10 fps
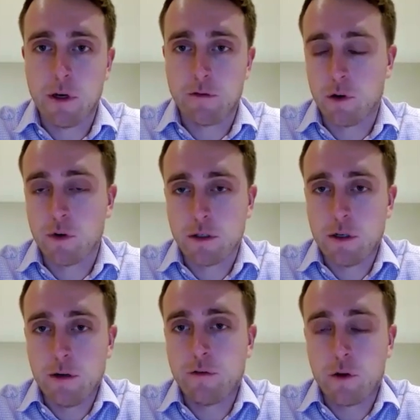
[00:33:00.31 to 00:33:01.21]
if there was
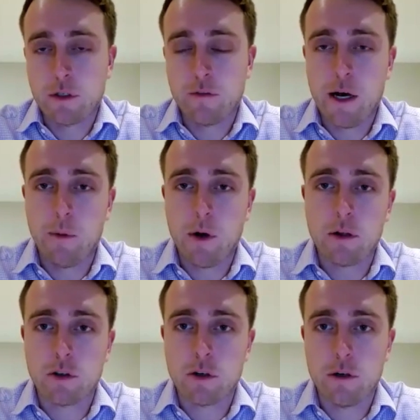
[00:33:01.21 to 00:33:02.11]
a viable
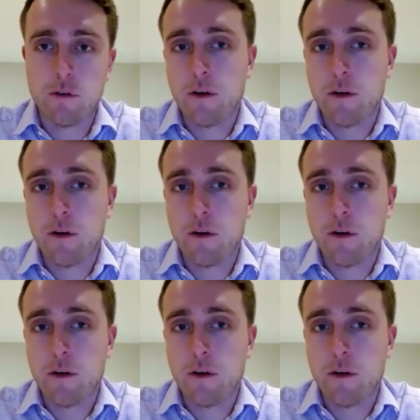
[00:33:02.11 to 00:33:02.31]
alternative.